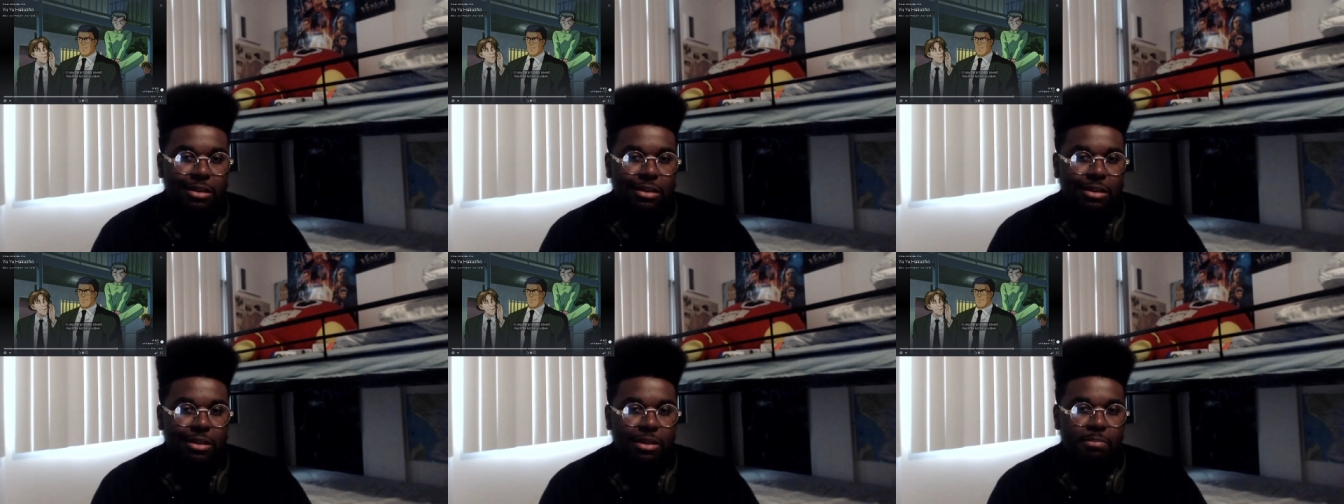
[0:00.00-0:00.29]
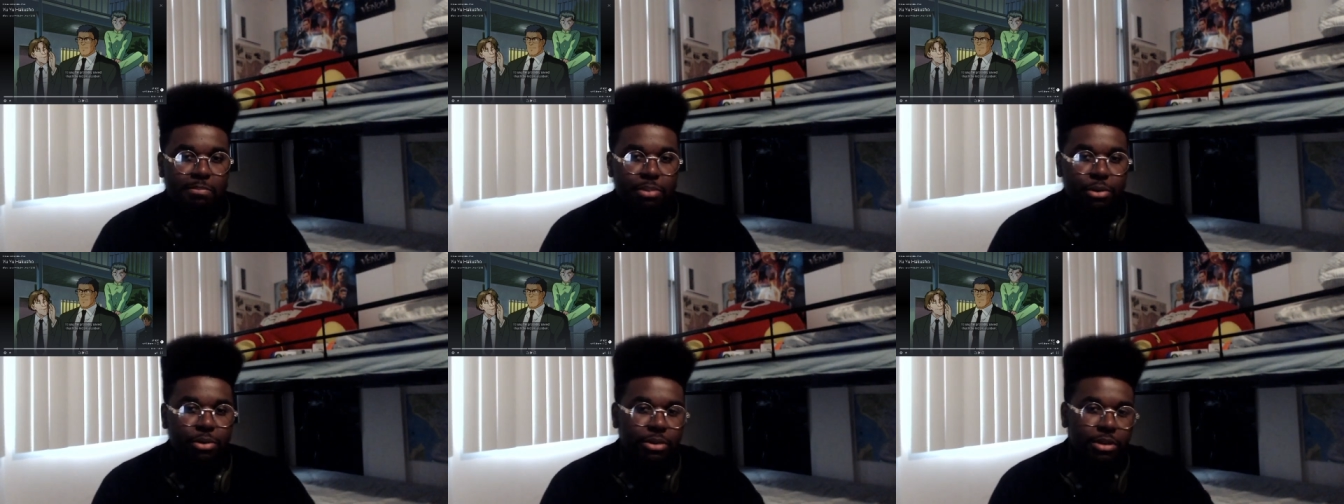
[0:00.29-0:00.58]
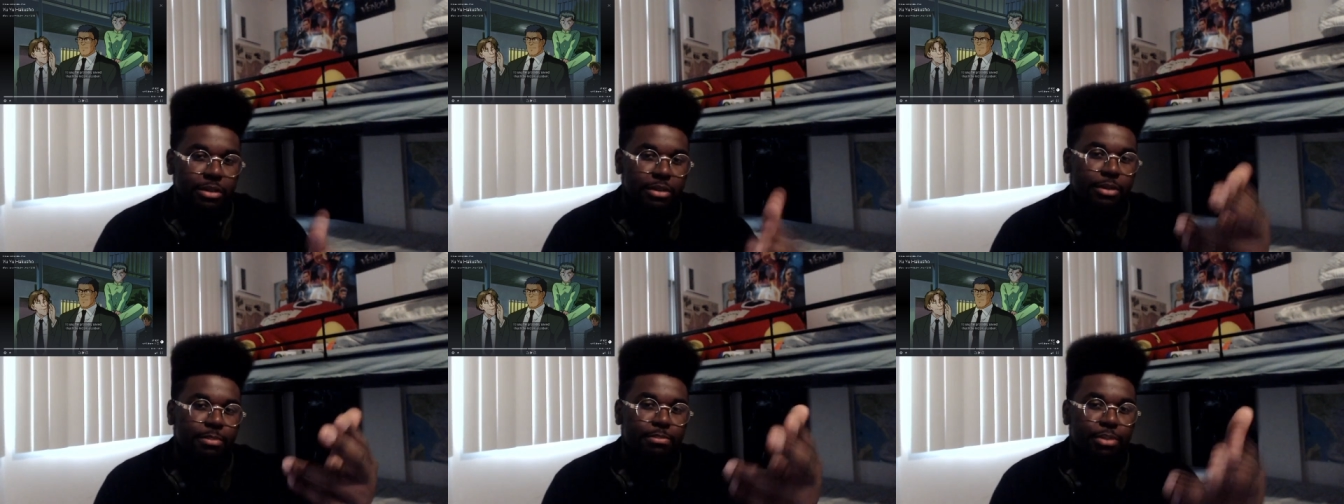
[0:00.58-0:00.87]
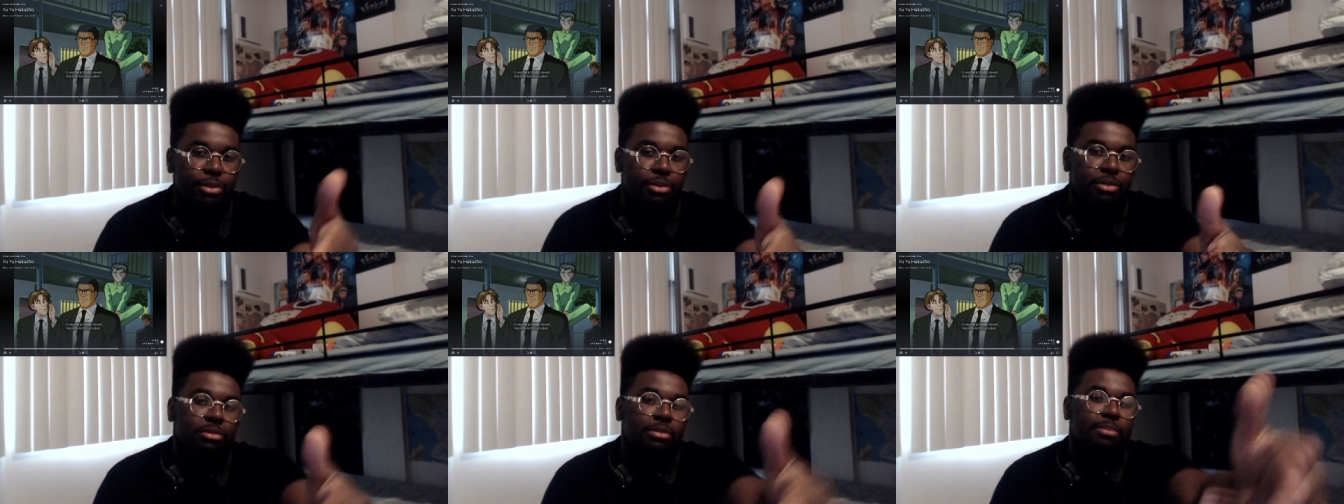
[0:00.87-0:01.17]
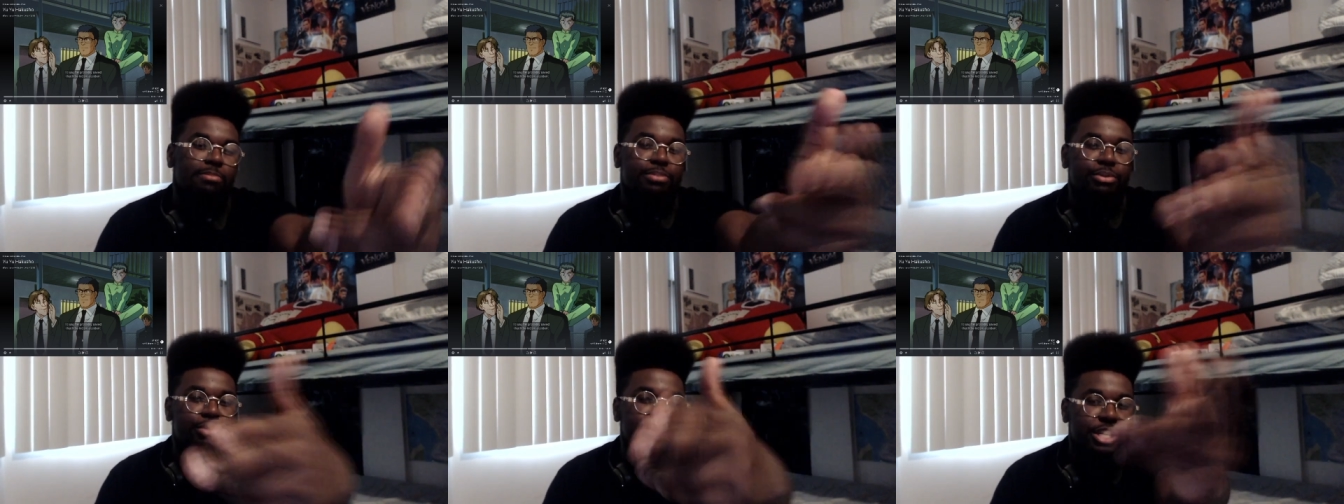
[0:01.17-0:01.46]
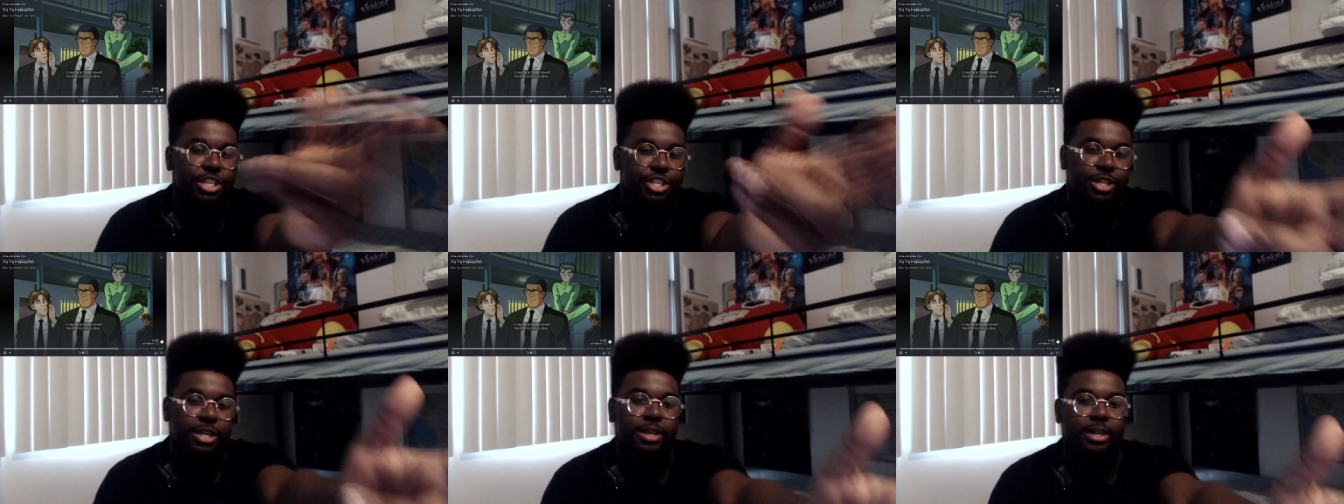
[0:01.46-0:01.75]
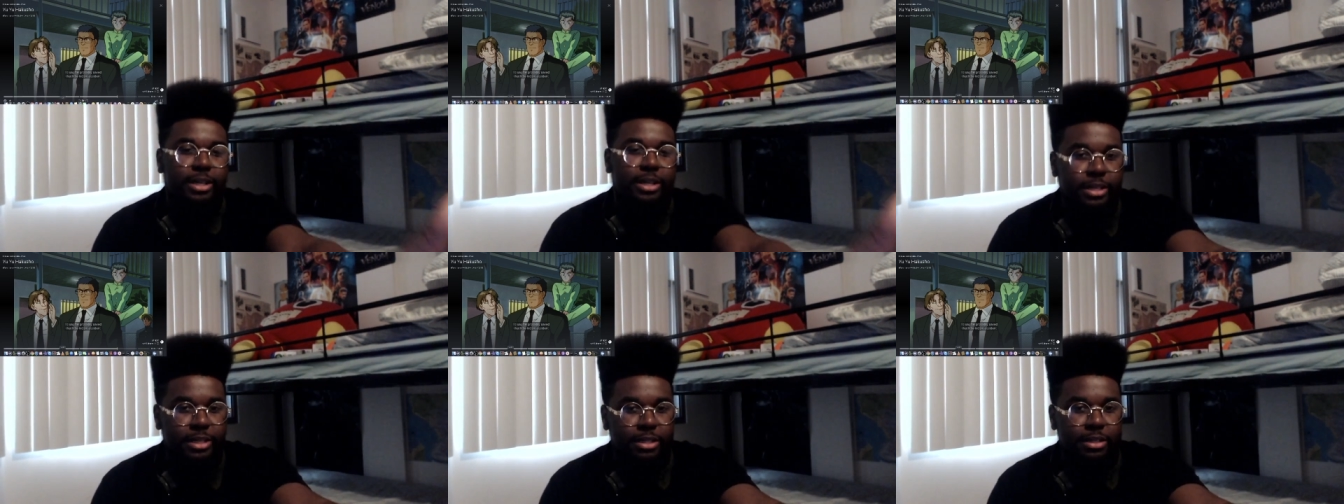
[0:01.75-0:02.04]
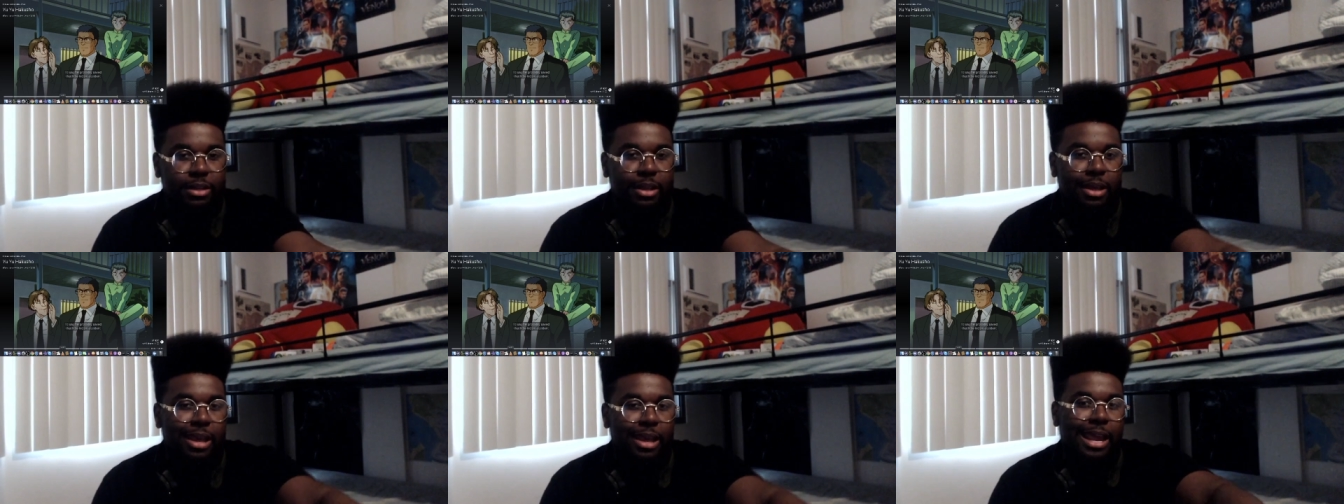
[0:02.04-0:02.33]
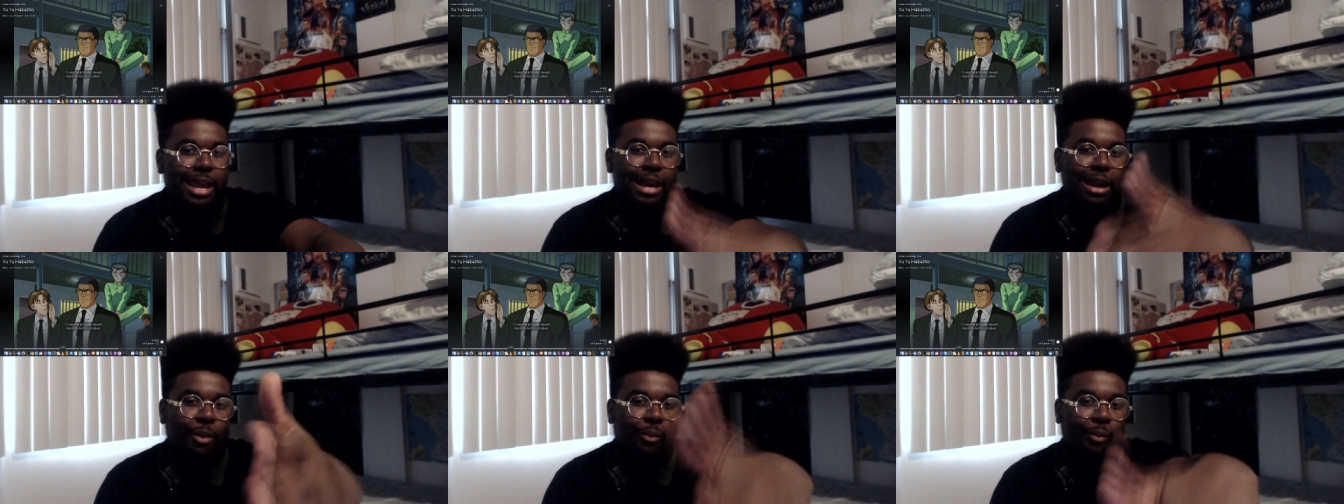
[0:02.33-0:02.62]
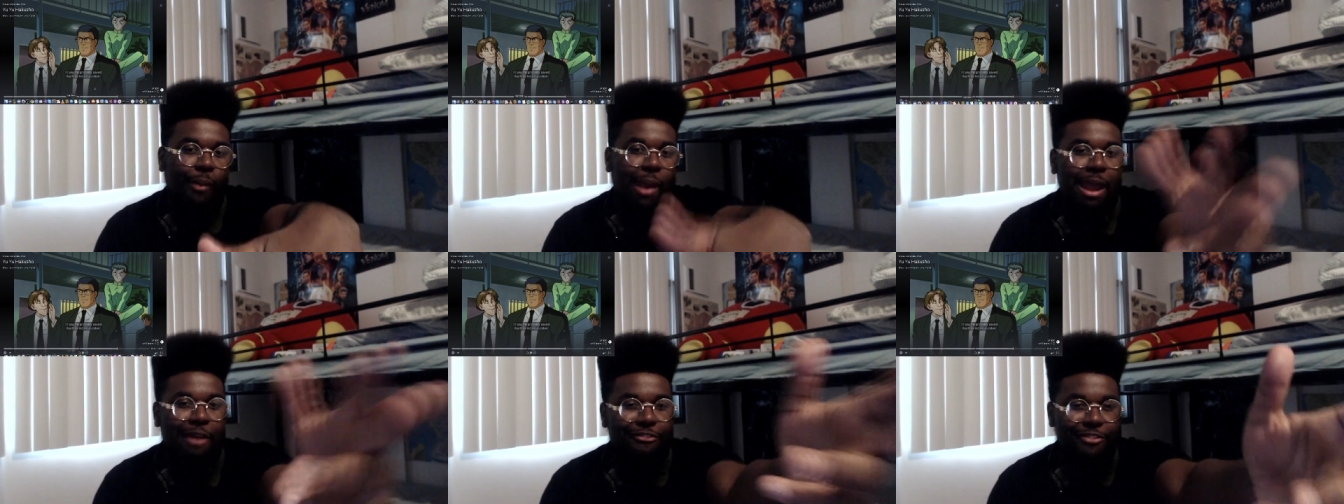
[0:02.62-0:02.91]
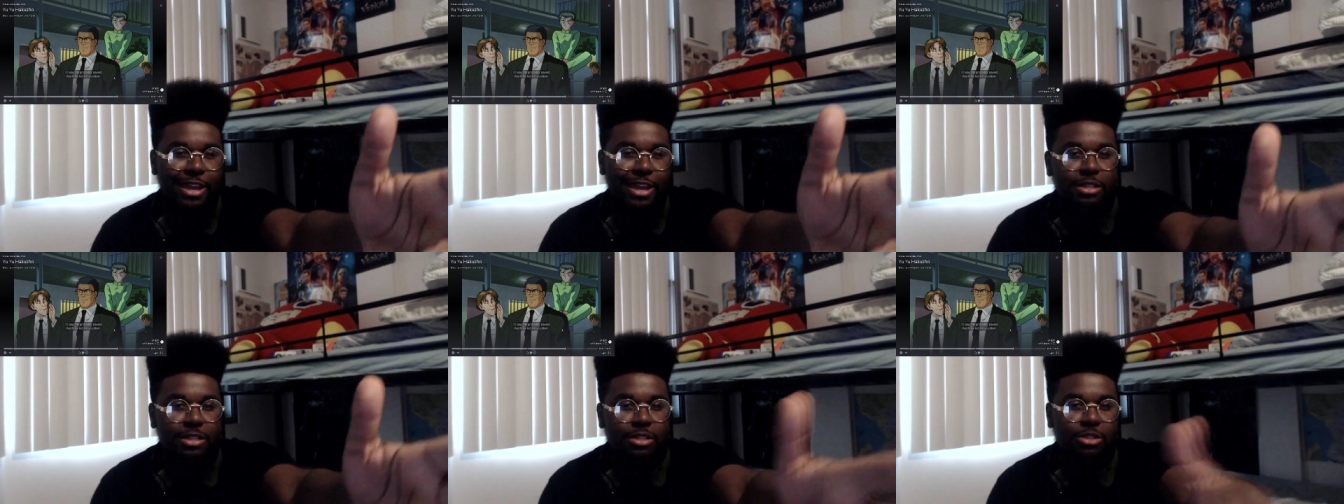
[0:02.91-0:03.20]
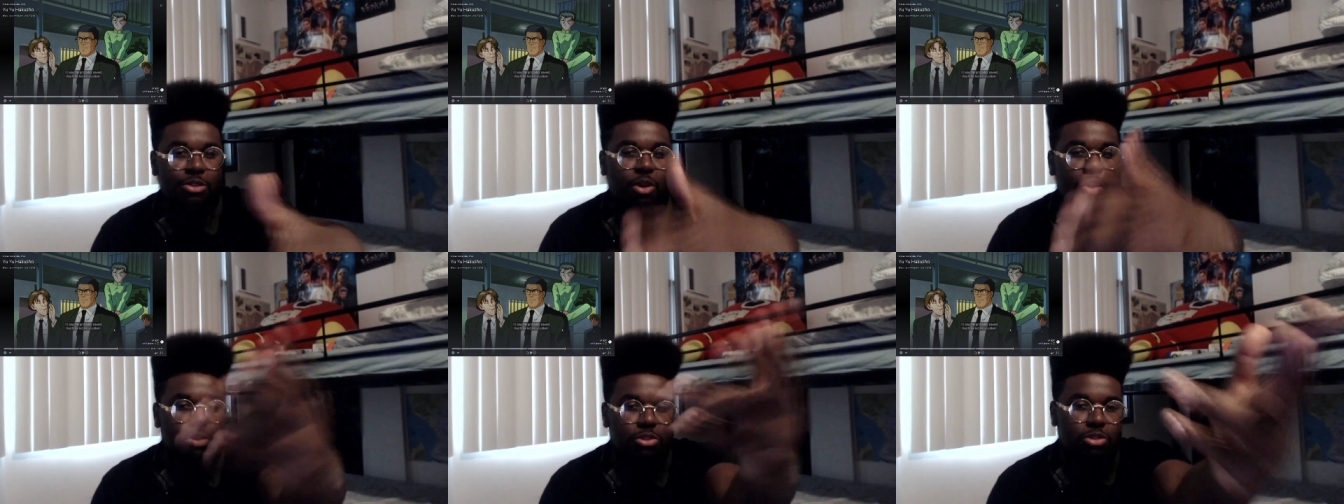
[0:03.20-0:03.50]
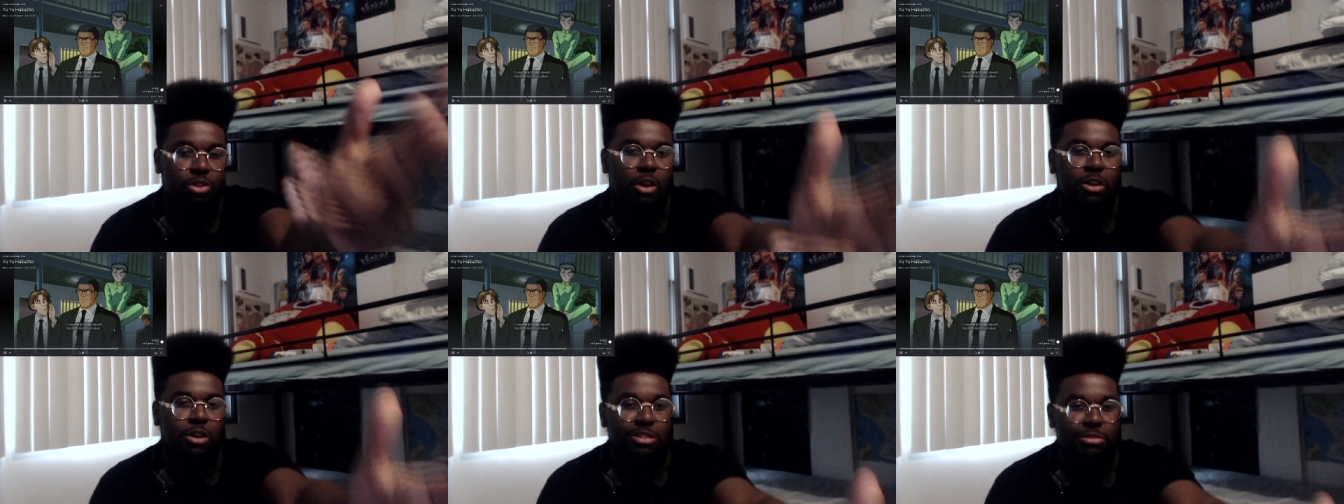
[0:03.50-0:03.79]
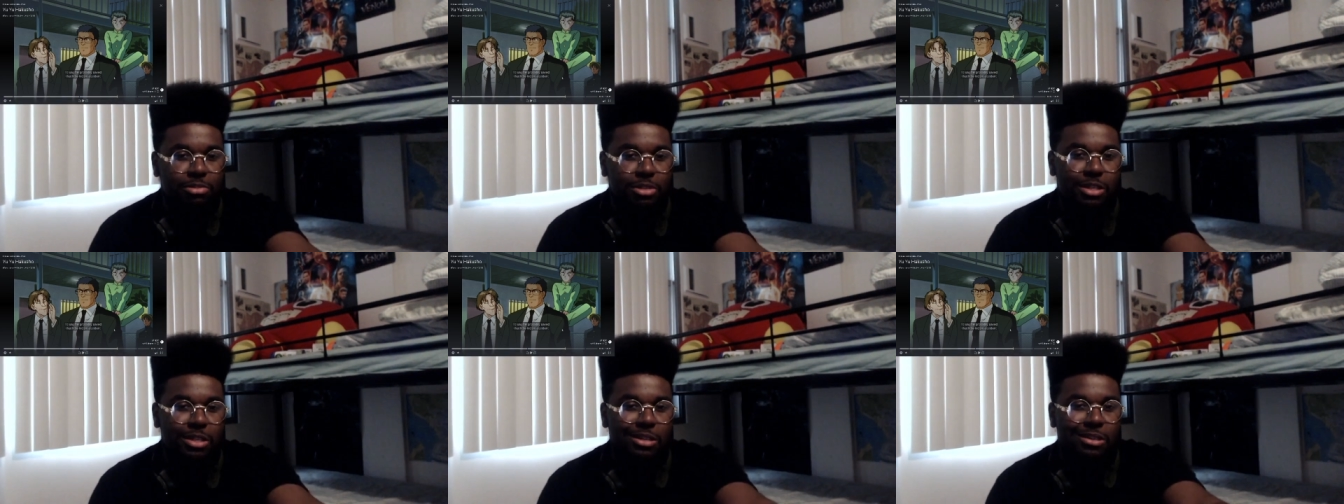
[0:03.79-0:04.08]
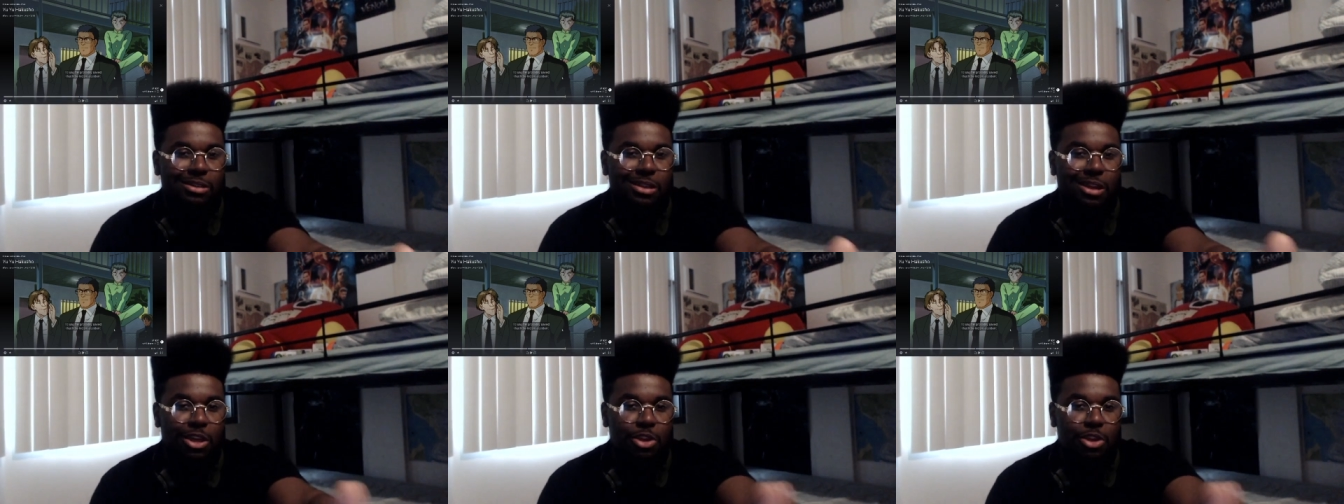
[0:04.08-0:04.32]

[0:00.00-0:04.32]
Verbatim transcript: Booty Chin, nigga, and that Rat Face is gonna talk some shit.